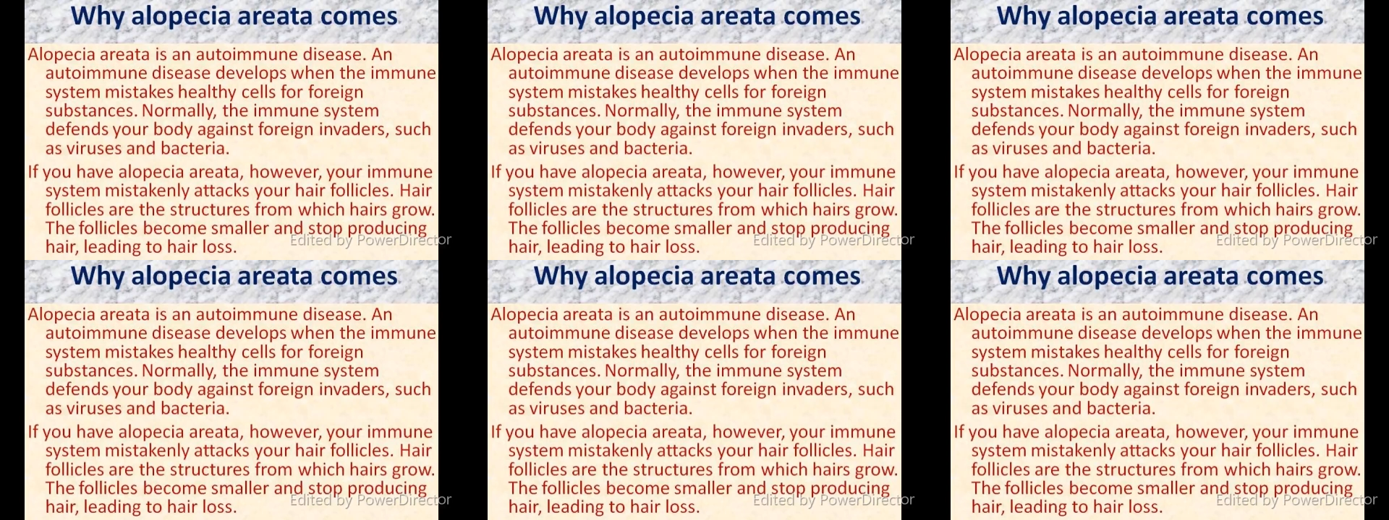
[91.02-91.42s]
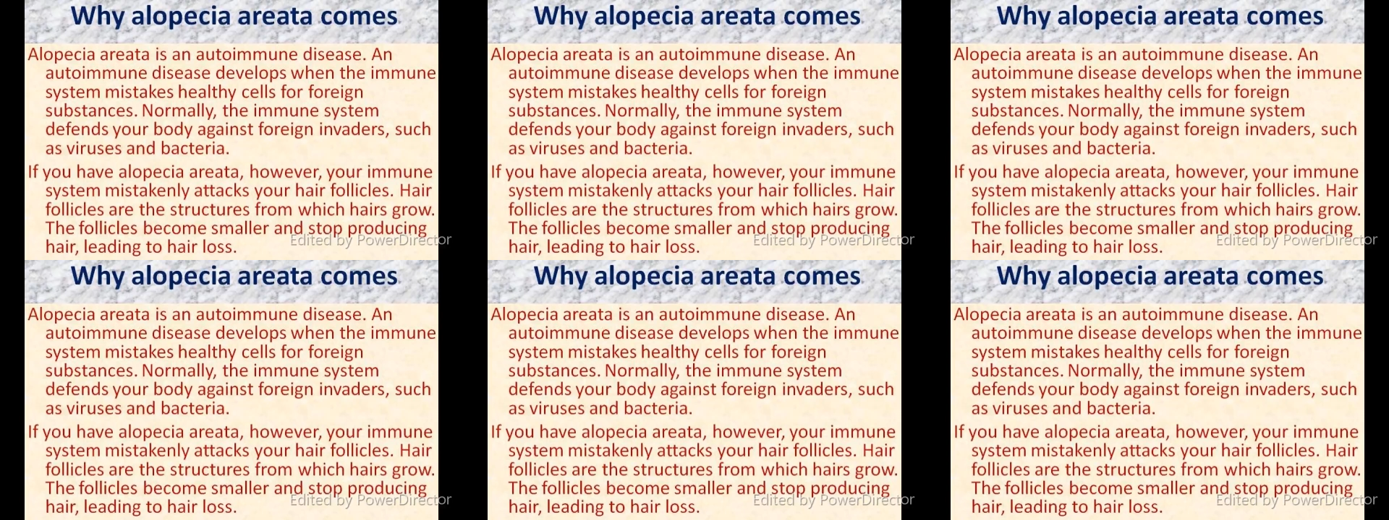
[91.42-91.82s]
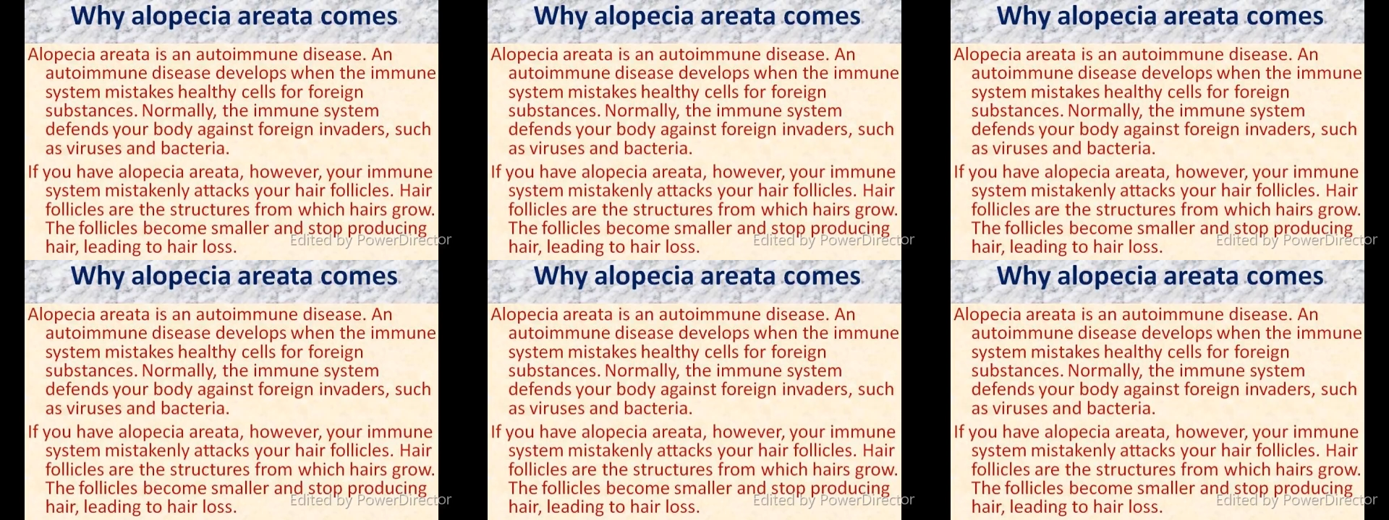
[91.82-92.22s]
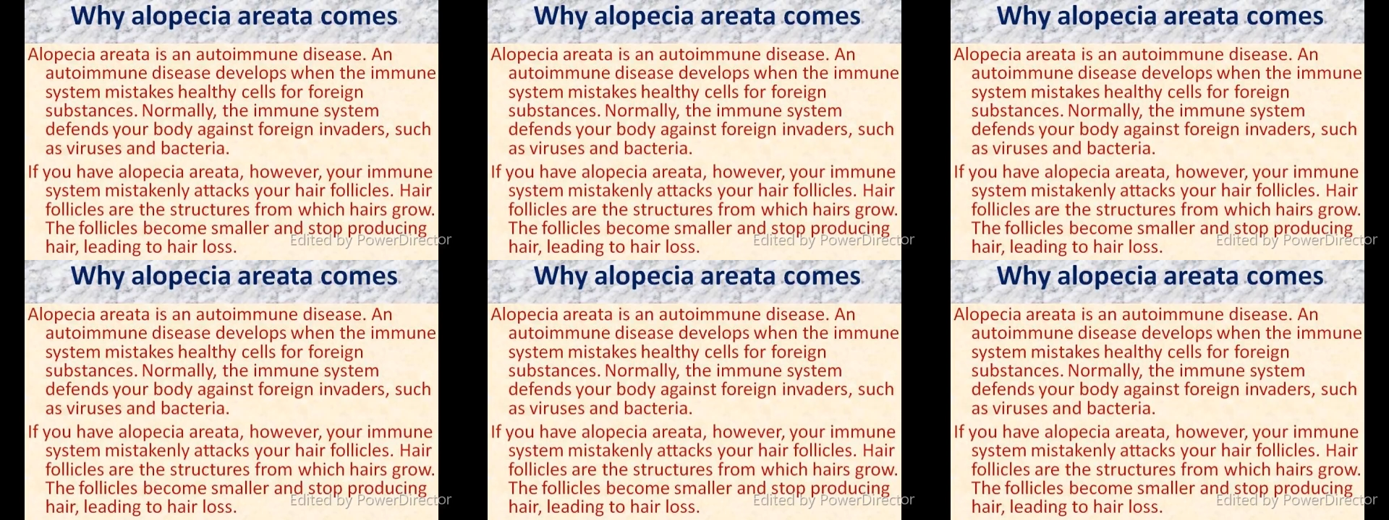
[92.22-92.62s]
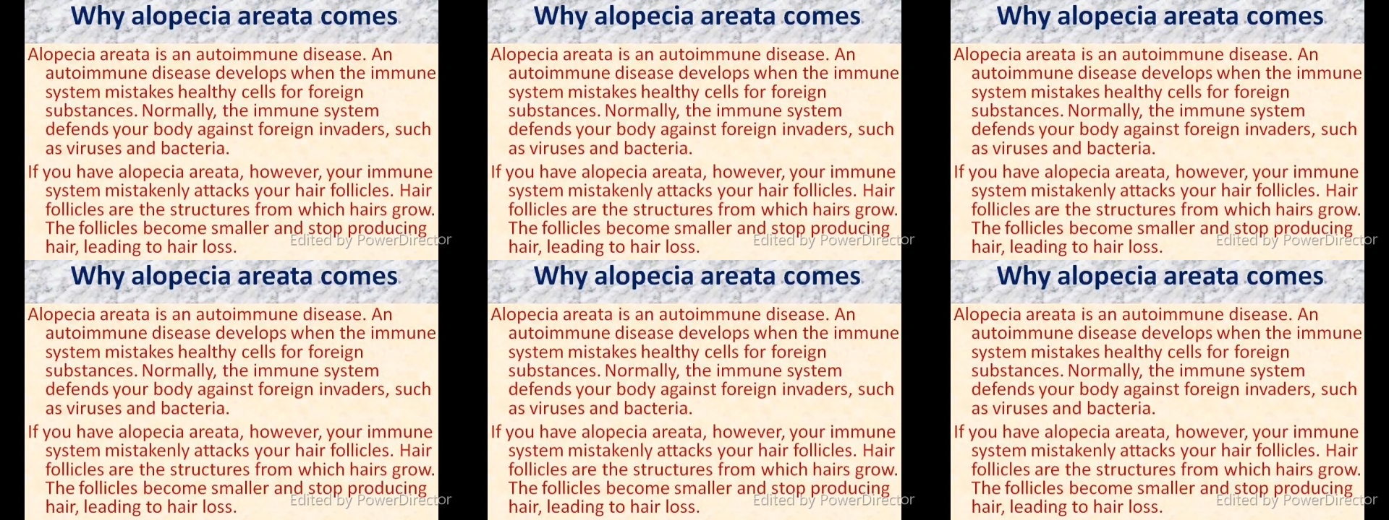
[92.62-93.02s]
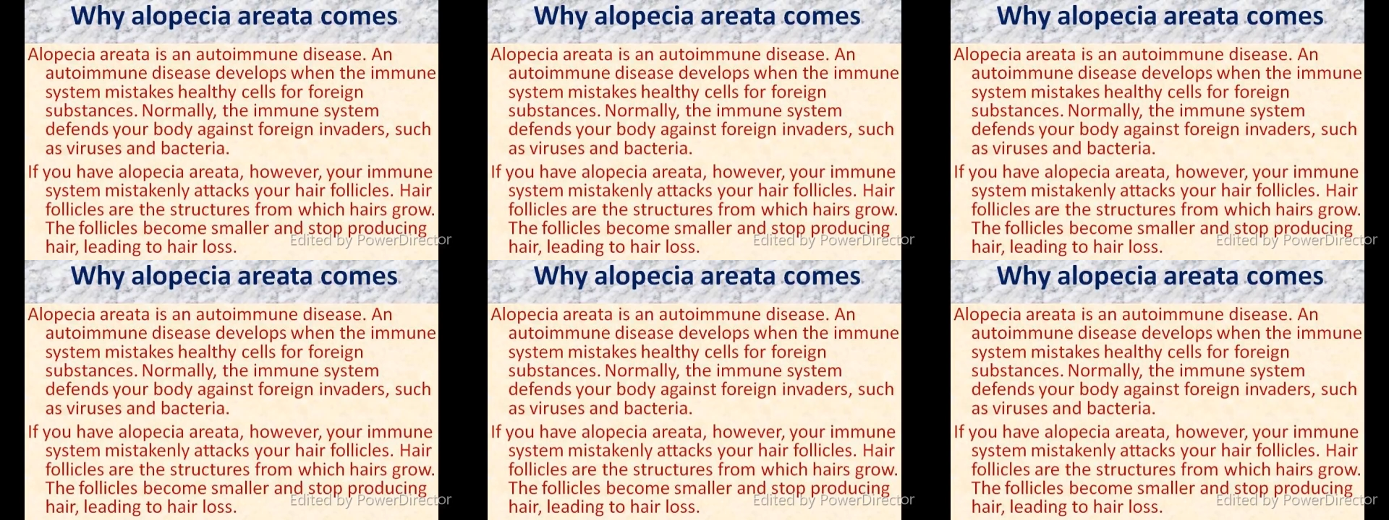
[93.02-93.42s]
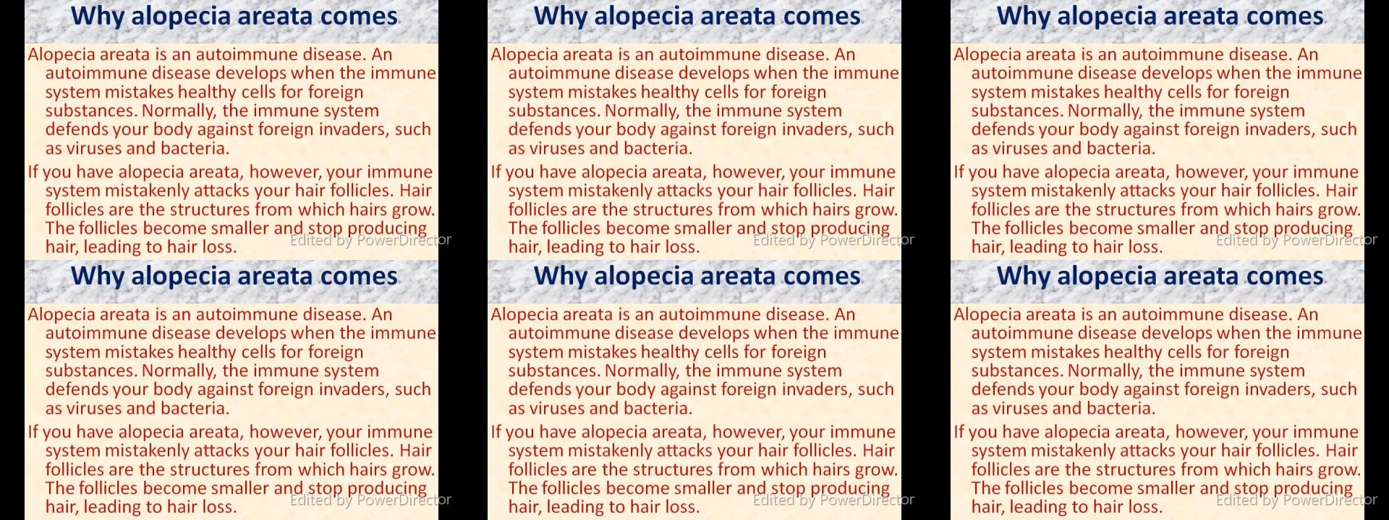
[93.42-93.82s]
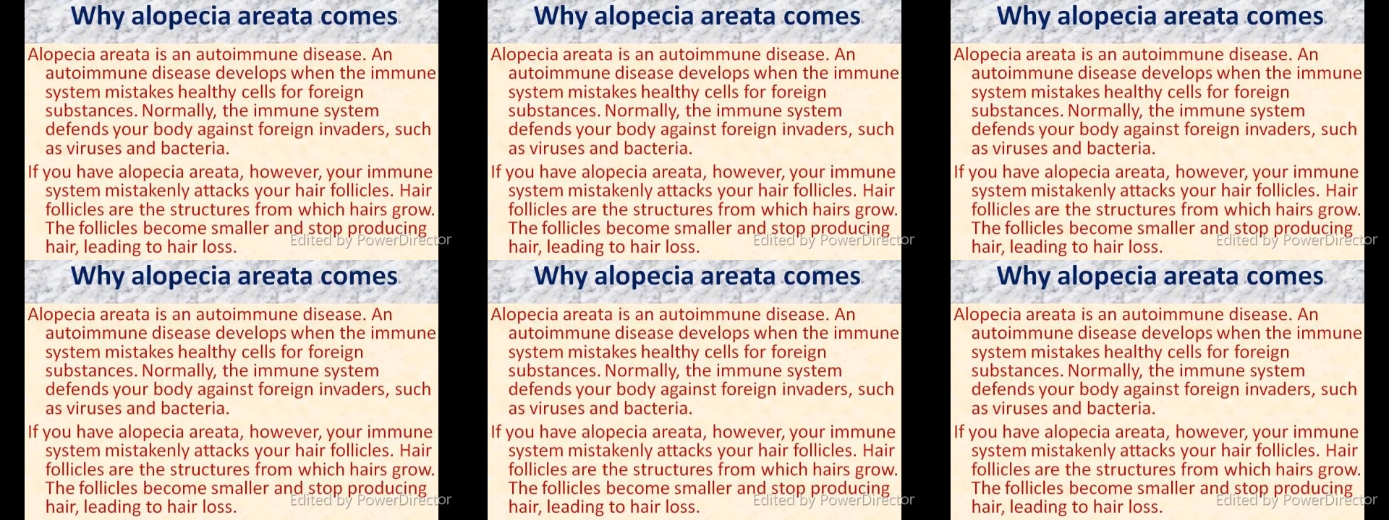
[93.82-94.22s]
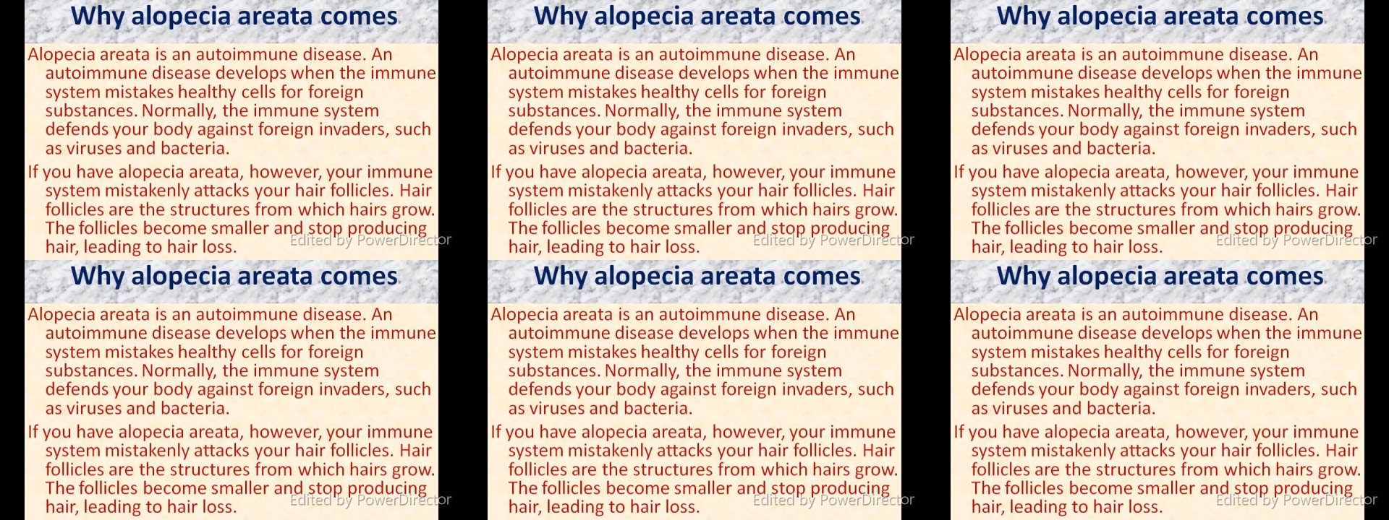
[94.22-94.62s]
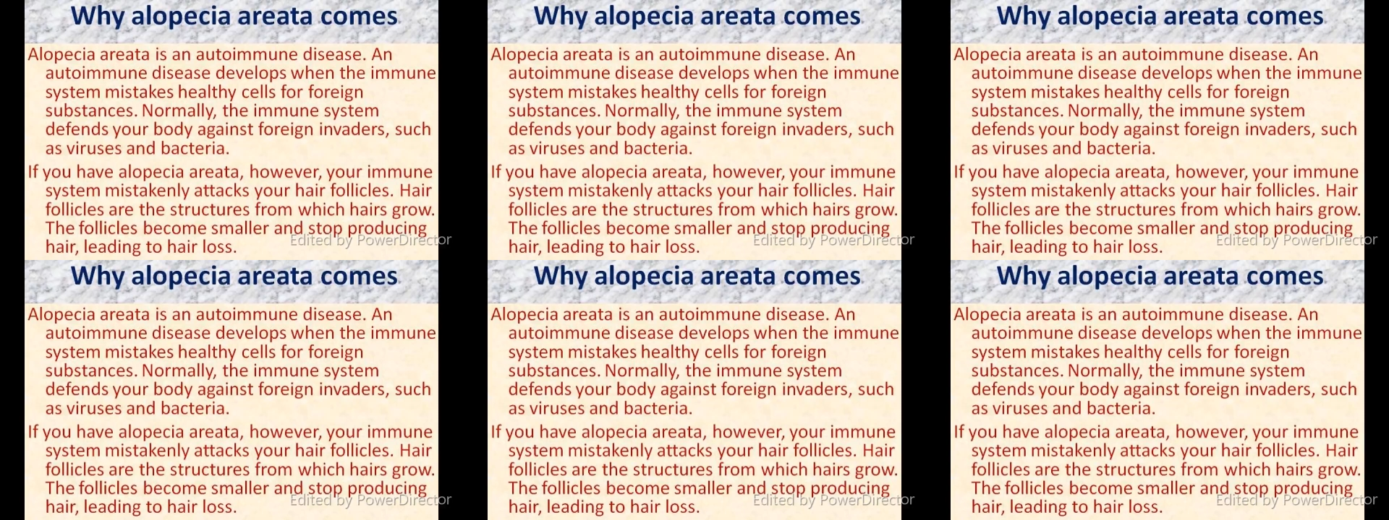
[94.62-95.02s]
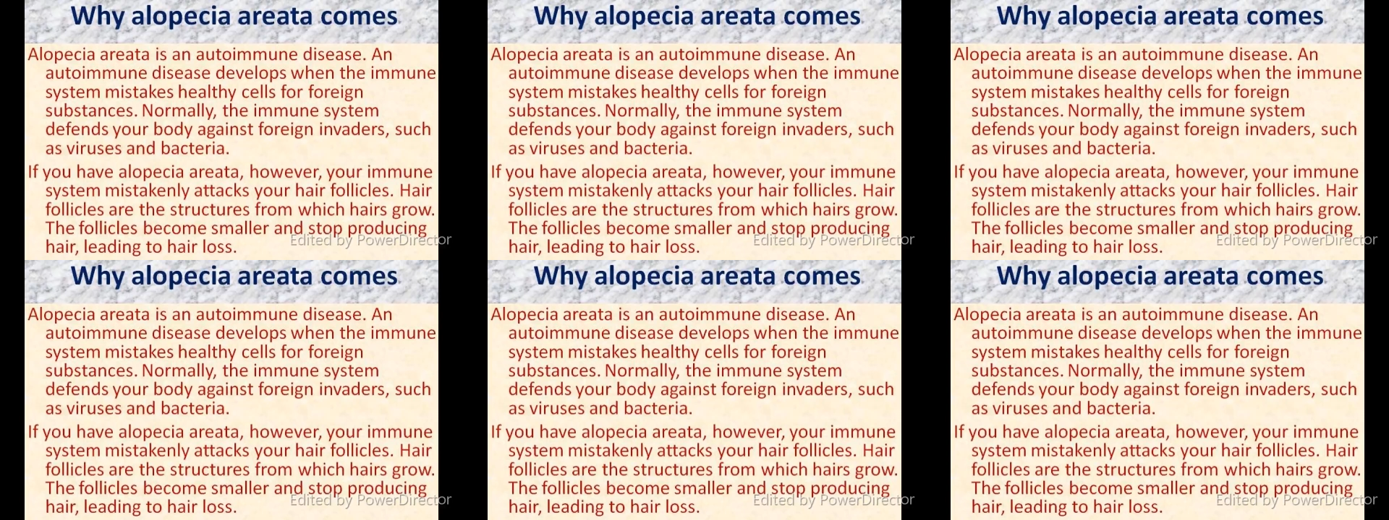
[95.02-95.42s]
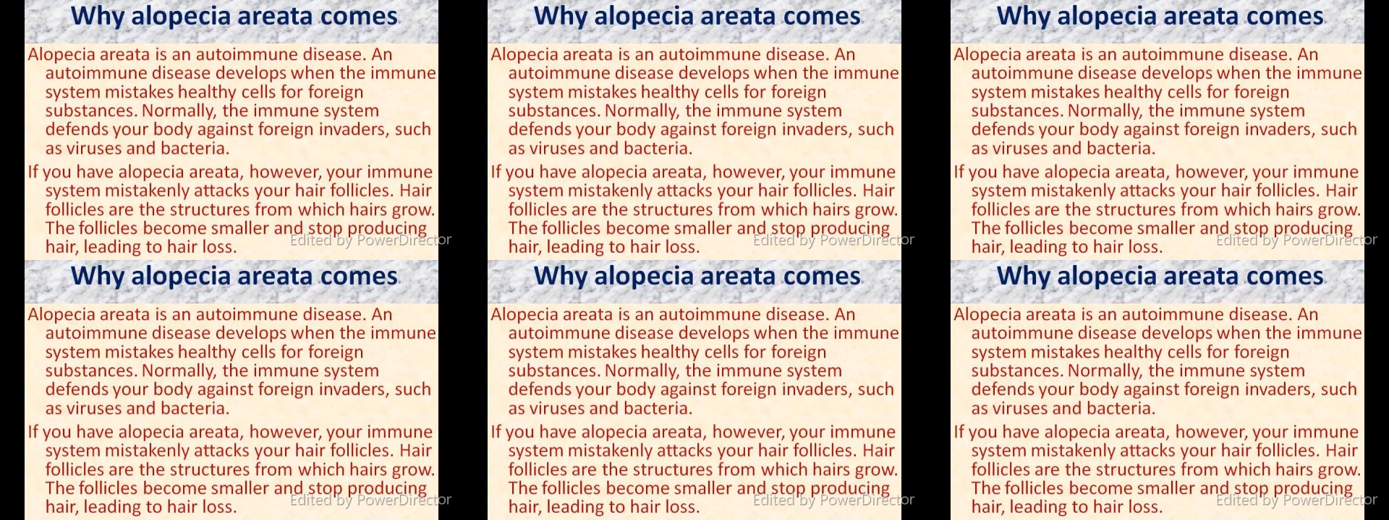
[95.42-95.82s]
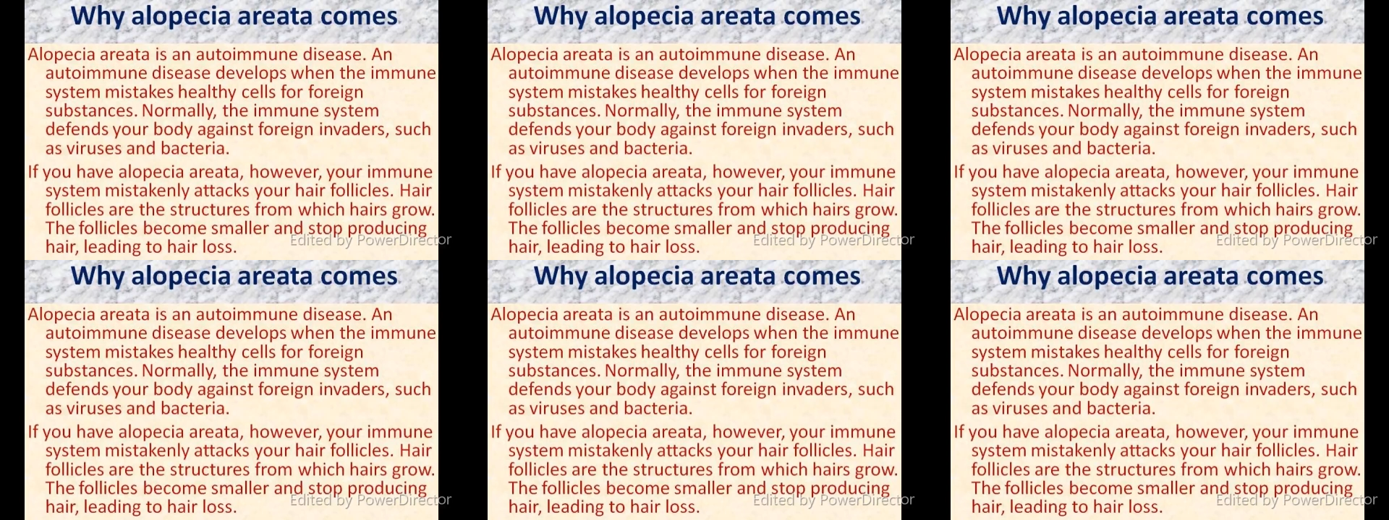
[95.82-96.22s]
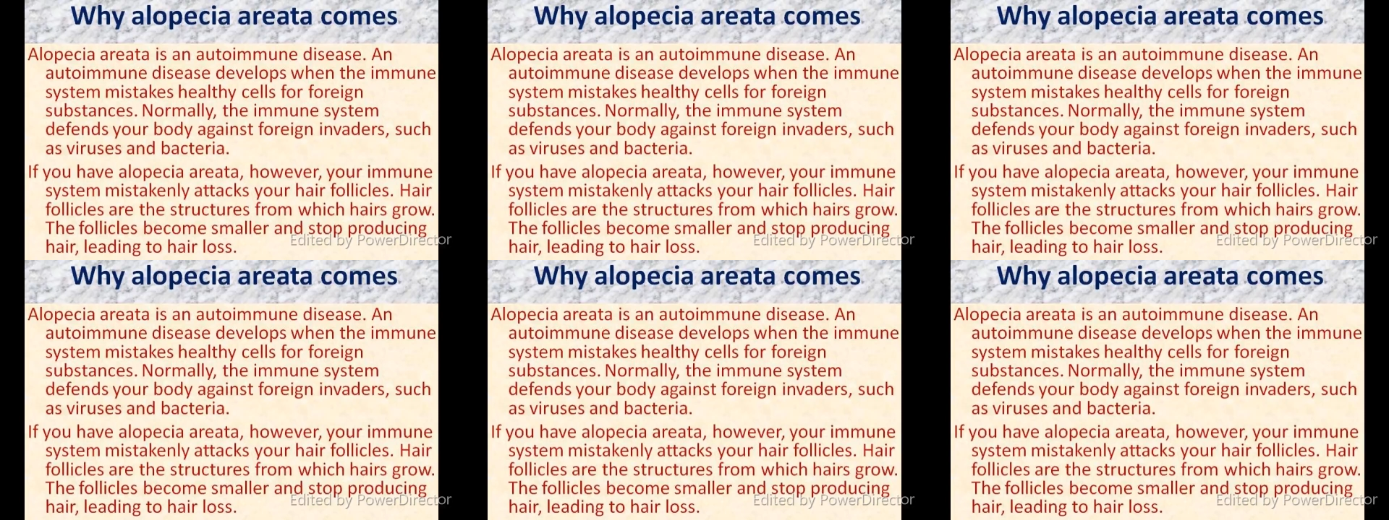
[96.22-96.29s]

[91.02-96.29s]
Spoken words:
No face is visible, so there are no lips to read.